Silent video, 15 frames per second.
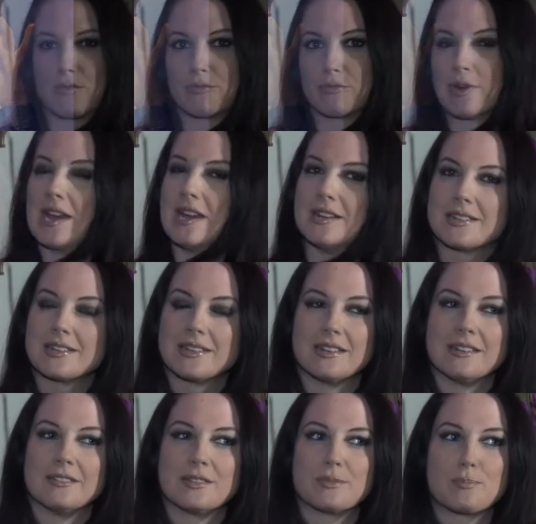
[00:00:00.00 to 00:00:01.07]
write
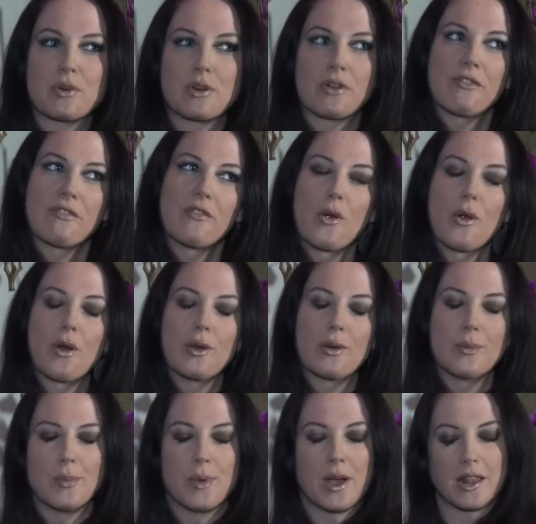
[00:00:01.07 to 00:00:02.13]
and
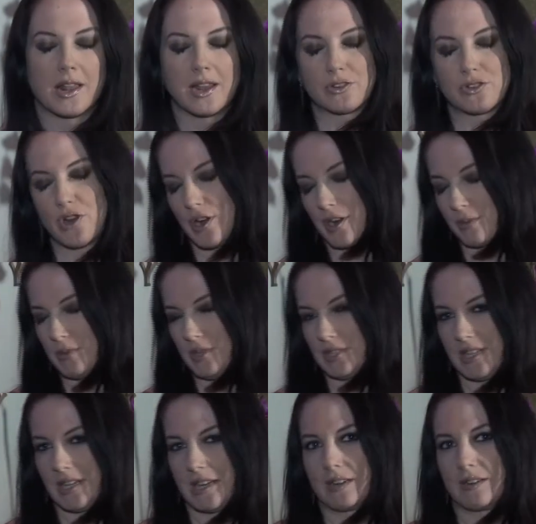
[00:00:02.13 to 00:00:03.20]
perform electronic
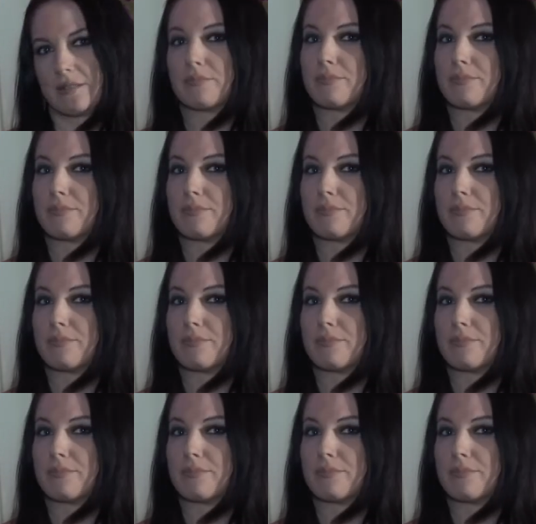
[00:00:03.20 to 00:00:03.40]
music,